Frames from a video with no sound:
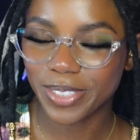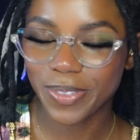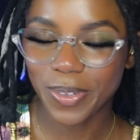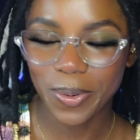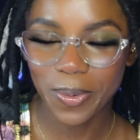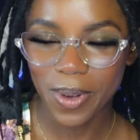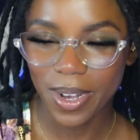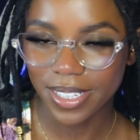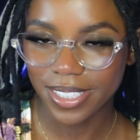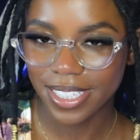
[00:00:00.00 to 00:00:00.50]

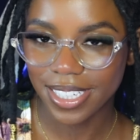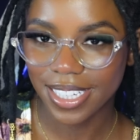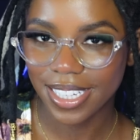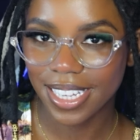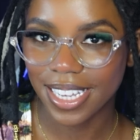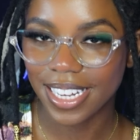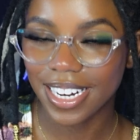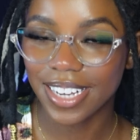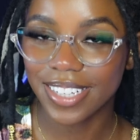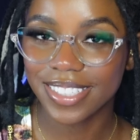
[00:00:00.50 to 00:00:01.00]
for
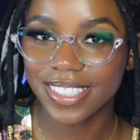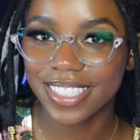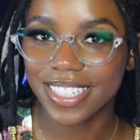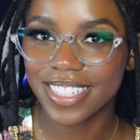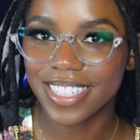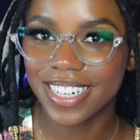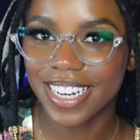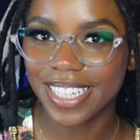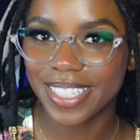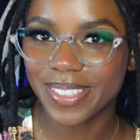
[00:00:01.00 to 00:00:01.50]
watching, and I'll see
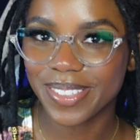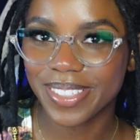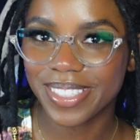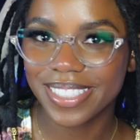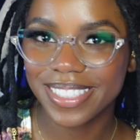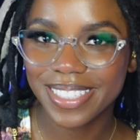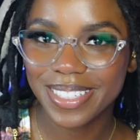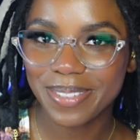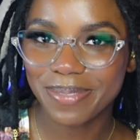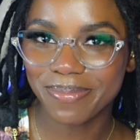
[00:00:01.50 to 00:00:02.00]
you in the next
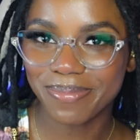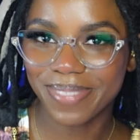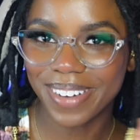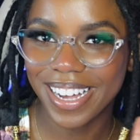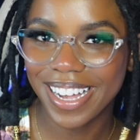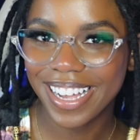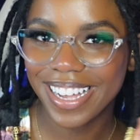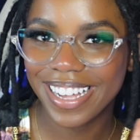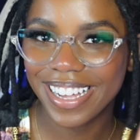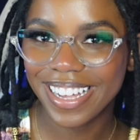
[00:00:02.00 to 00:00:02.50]
one.
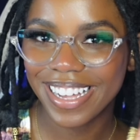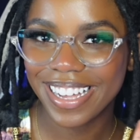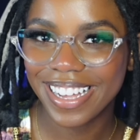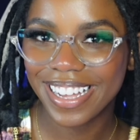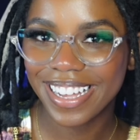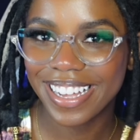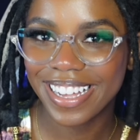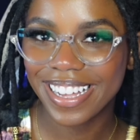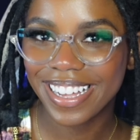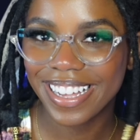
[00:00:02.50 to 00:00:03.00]

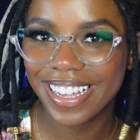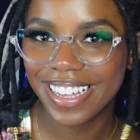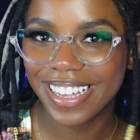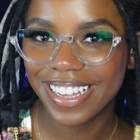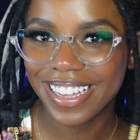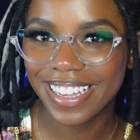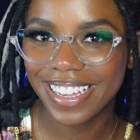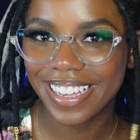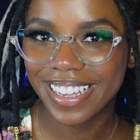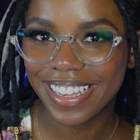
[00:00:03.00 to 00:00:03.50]

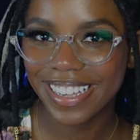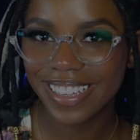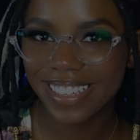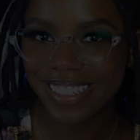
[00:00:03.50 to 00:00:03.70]
Bye.